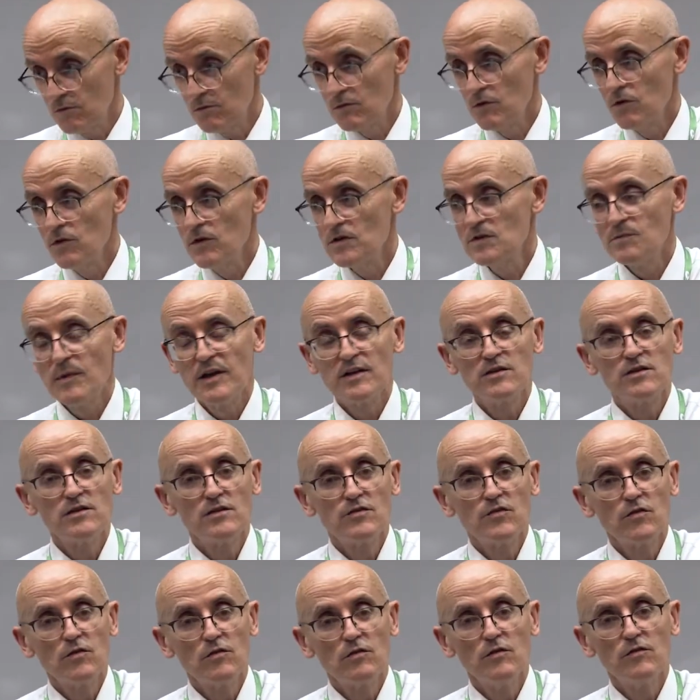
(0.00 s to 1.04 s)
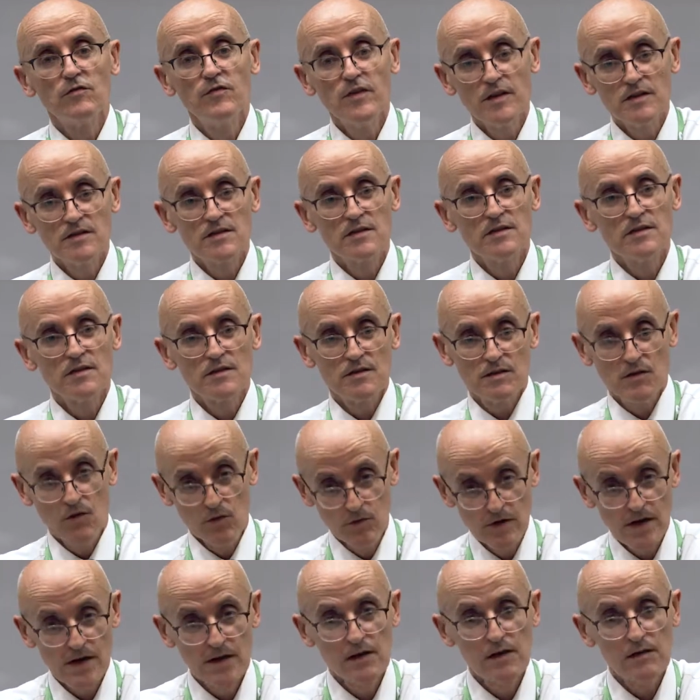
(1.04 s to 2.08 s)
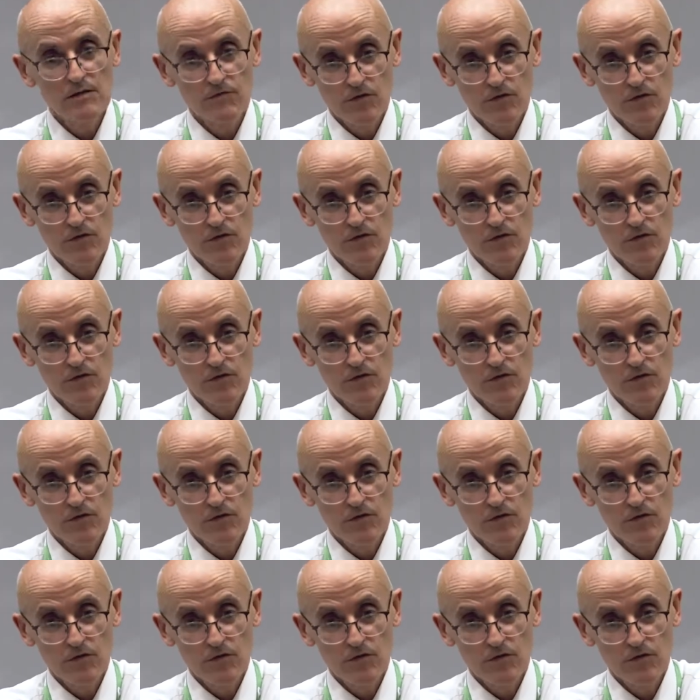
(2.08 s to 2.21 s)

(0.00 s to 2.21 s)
Rory's mentioned his funeral, Vincent O'Neill